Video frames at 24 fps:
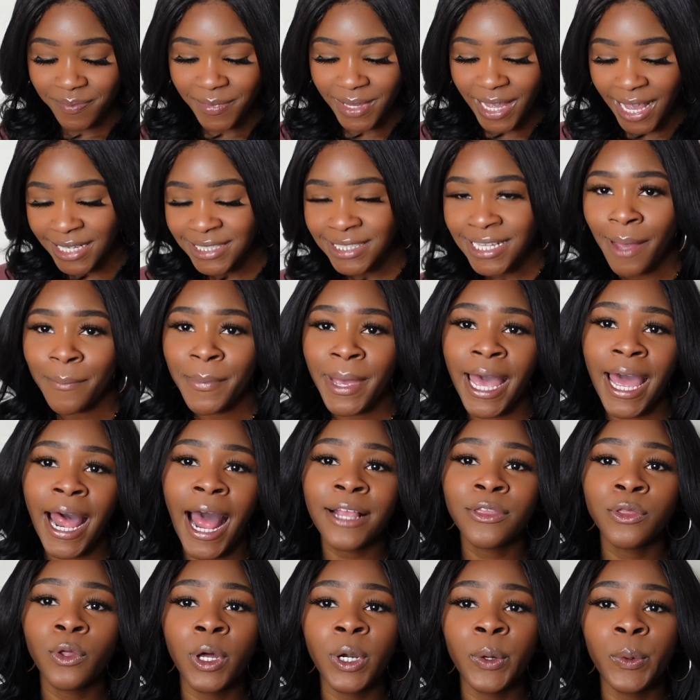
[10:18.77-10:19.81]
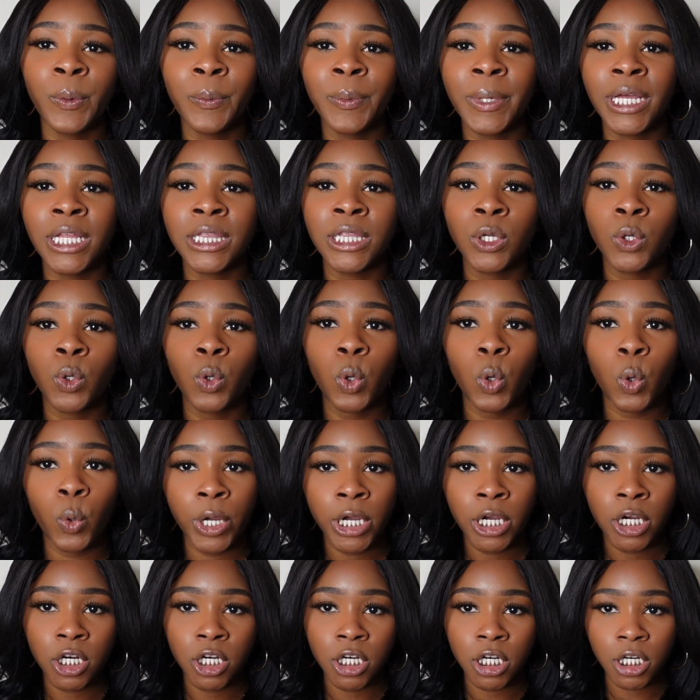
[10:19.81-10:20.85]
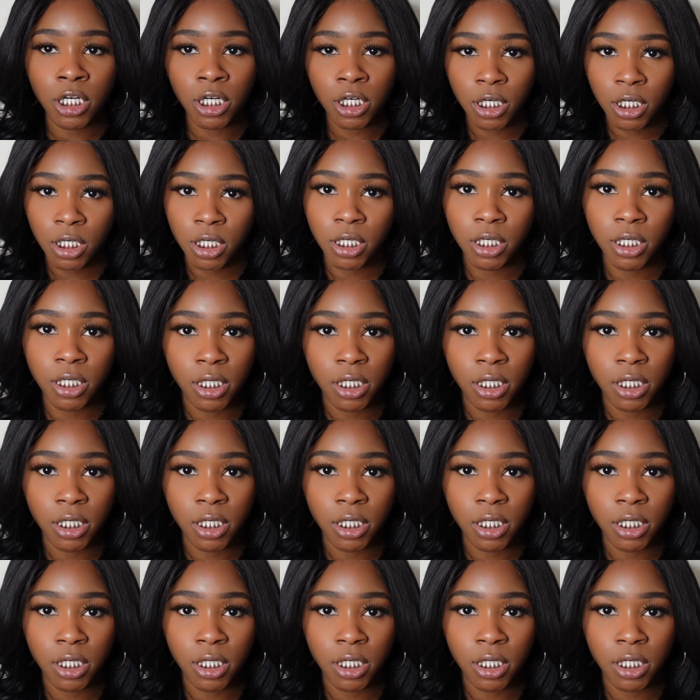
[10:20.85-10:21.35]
It's not bad. I thought it would be a little quicker.